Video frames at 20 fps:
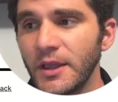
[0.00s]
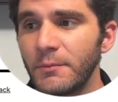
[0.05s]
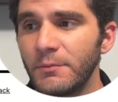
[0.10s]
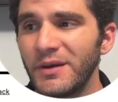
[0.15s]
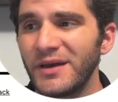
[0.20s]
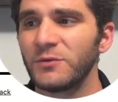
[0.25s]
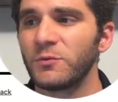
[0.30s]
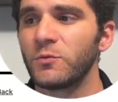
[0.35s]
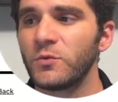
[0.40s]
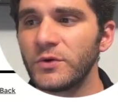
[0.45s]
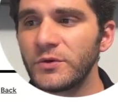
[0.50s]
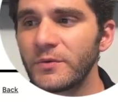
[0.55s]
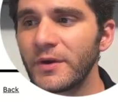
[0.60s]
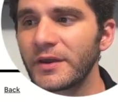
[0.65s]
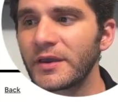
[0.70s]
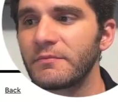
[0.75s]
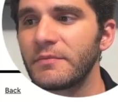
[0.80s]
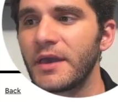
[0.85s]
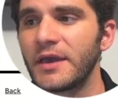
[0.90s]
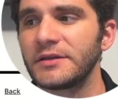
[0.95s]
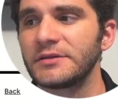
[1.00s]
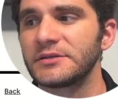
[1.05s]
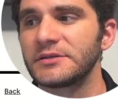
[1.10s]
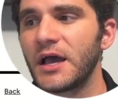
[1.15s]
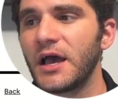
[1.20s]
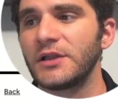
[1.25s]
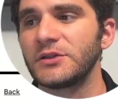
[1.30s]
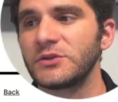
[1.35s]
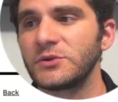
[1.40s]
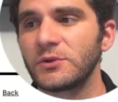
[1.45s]
But would recommend
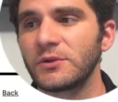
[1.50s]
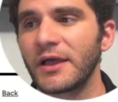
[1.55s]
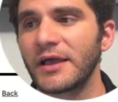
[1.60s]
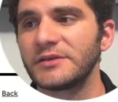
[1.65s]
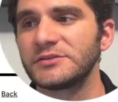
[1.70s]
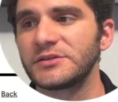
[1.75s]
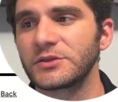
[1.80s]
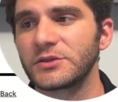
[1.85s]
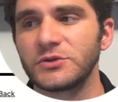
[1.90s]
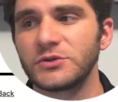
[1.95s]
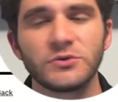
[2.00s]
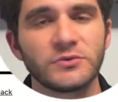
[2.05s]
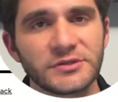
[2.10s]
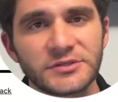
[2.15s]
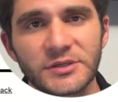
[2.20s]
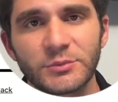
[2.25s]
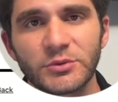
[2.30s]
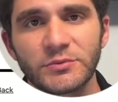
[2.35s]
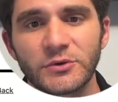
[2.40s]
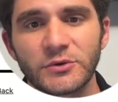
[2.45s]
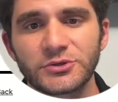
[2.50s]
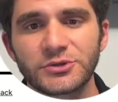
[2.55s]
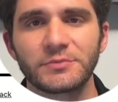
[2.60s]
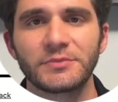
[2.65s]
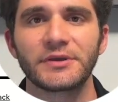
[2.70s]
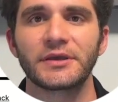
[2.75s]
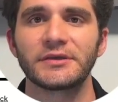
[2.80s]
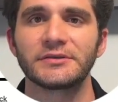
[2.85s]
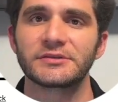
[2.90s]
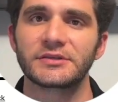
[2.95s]
on utilizing the new listing promotion,
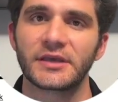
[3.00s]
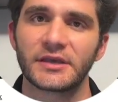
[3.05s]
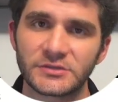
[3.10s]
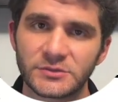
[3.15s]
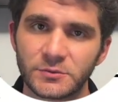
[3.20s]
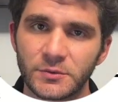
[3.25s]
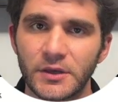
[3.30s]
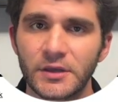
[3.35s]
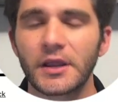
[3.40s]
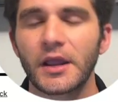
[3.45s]
because guess what?